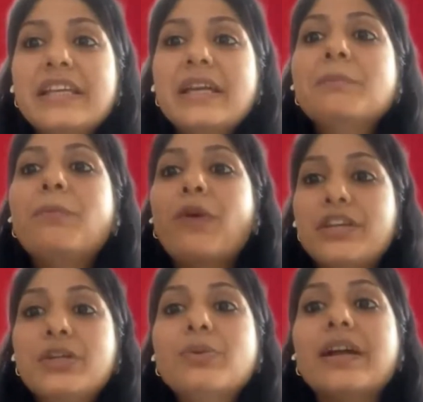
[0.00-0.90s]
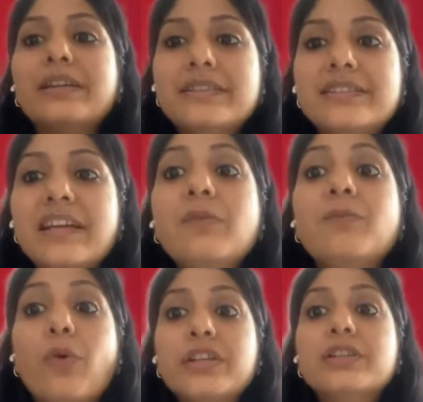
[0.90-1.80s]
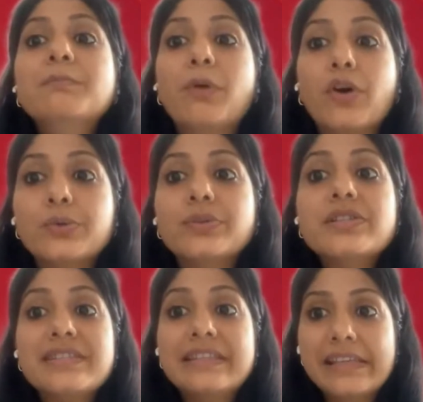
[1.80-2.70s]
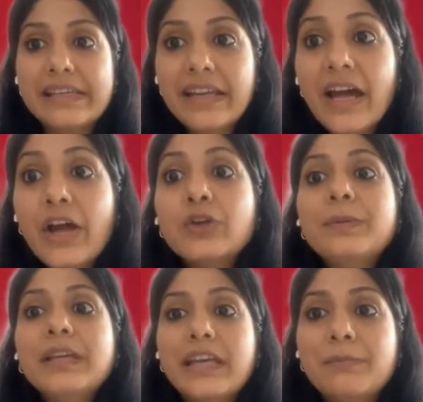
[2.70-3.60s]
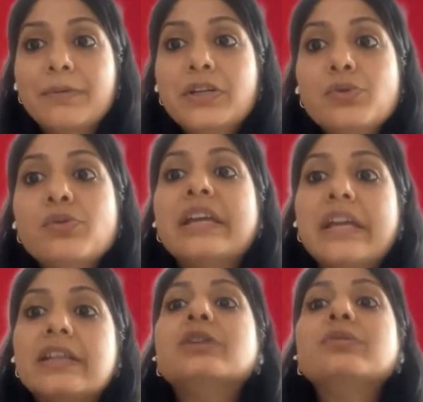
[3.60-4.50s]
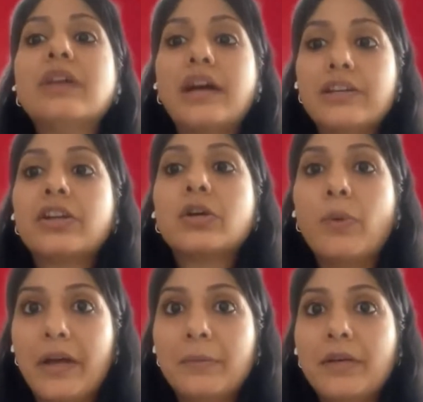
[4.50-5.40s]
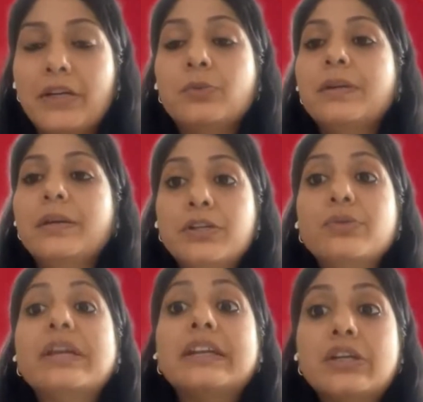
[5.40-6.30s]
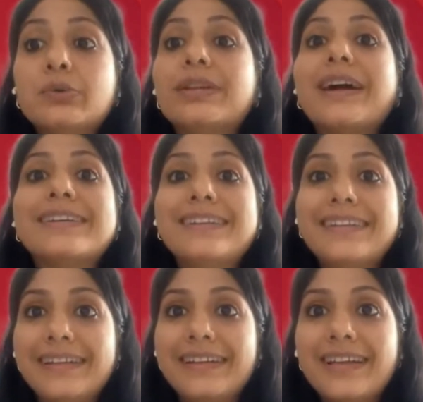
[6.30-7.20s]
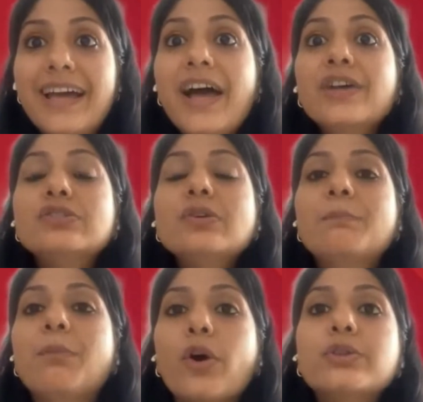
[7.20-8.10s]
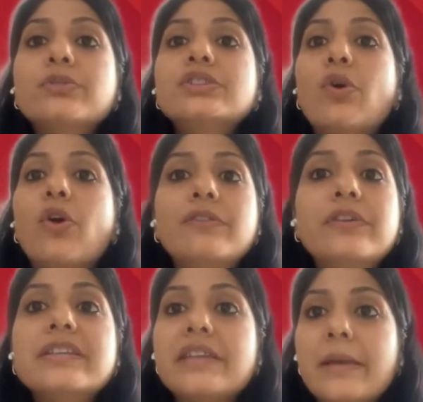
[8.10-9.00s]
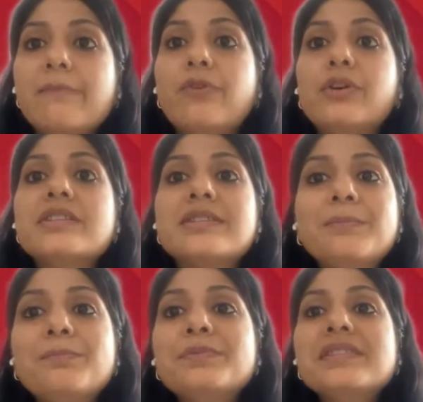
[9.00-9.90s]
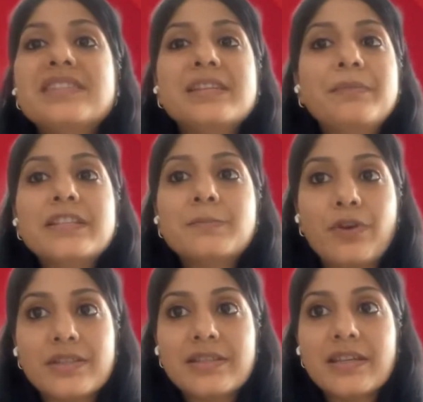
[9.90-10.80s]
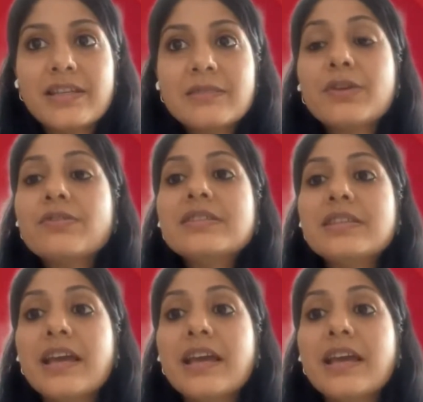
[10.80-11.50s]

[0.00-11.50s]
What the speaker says: important to understand what the borrowers need to be able to cater to that requirement, to be able to cater to that need. So borrowers always aim for a simple, seamless process, because see,